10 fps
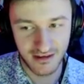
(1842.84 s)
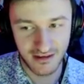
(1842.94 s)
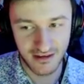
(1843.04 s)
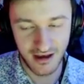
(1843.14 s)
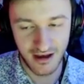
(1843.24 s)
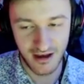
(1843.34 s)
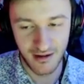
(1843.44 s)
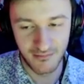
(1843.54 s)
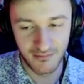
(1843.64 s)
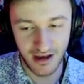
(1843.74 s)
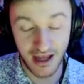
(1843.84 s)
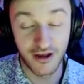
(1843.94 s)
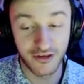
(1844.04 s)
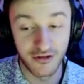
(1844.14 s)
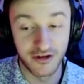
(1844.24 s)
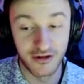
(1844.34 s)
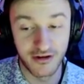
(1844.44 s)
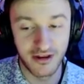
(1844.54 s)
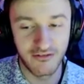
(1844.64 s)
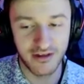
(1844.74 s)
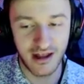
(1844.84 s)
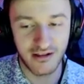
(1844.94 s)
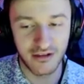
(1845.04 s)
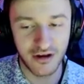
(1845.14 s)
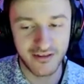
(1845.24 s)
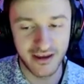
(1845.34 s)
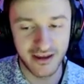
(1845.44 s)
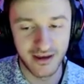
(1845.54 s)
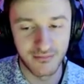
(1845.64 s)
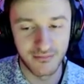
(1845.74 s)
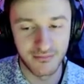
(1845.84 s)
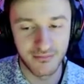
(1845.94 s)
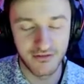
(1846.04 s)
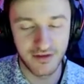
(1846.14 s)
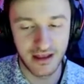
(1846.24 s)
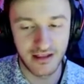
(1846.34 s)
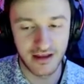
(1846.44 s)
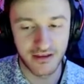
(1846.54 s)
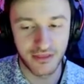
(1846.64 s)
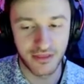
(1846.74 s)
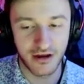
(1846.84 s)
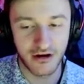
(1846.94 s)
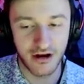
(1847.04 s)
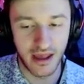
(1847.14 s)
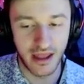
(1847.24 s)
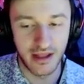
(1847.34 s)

I also do. It kind of looks like him. If he had like a thicker head.